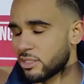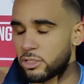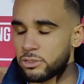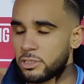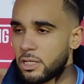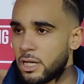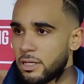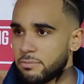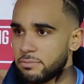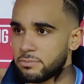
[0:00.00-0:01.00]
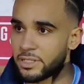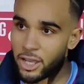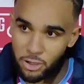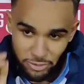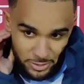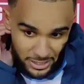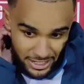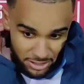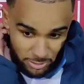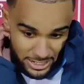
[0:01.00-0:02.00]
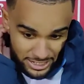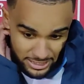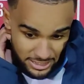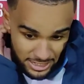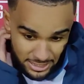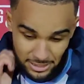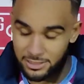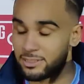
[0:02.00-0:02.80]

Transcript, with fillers: So, um, yeah, hopefully we can get the win and uh,